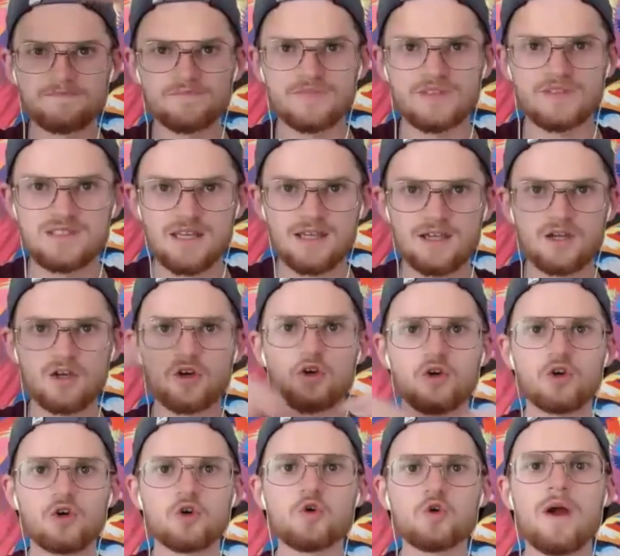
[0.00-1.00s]
is like,
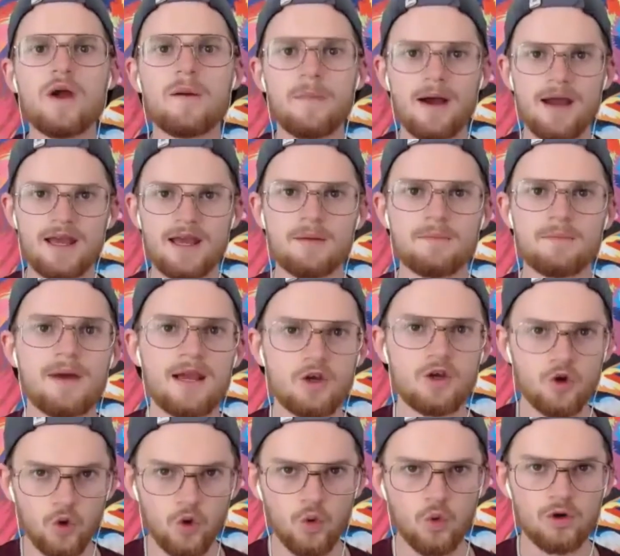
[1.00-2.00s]
who am I at my
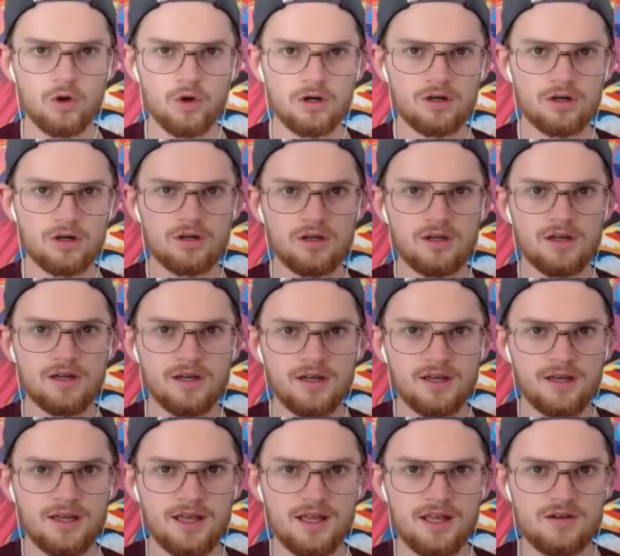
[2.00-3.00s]
core?
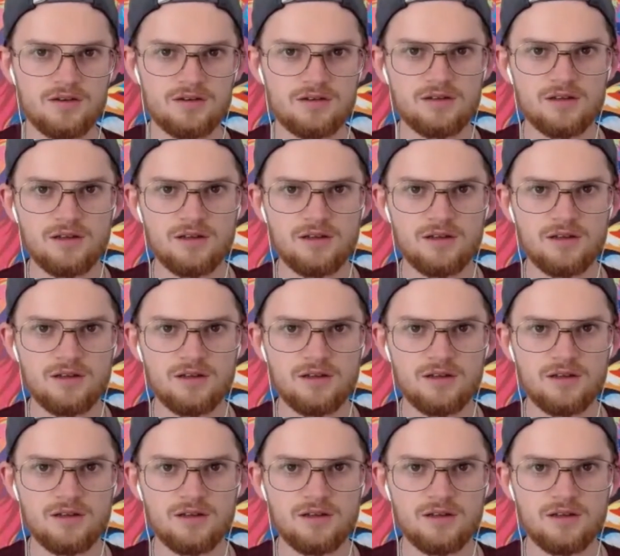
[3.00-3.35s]
And